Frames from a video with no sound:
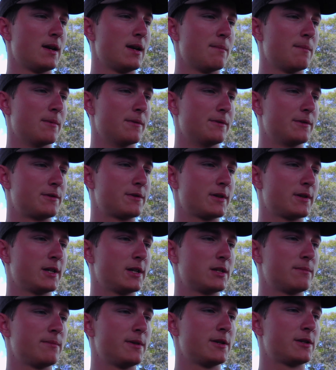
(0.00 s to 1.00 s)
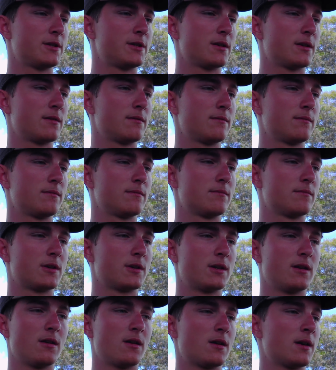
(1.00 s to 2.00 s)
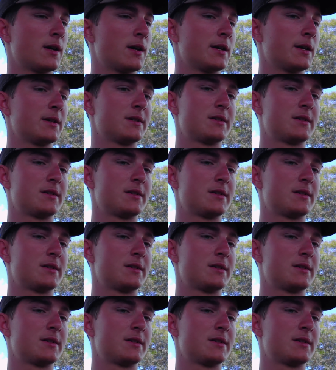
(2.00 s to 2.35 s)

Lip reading: But the transmission, clutch,